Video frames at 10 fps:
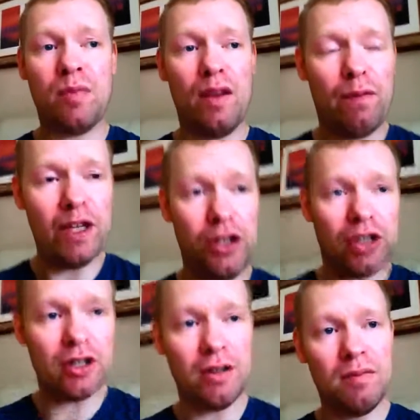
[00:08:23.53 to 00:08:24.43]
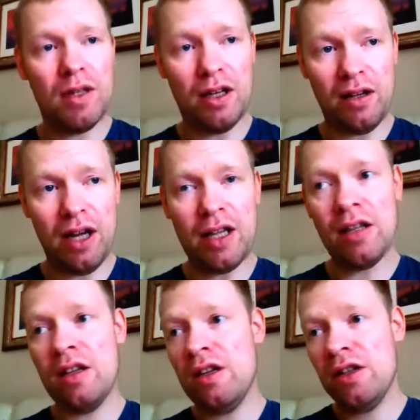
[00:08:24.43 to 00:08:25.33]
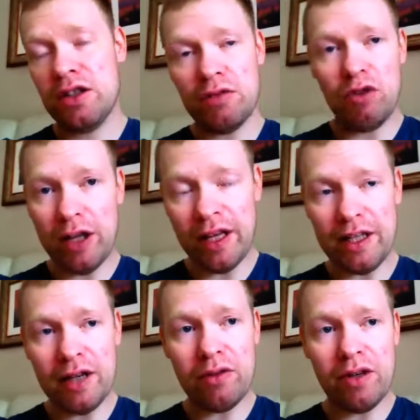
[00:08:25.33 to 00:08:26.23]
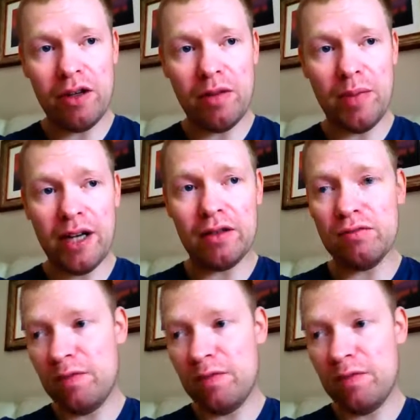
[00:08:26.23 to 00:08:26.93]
Features, okay? So write that down on a notepad.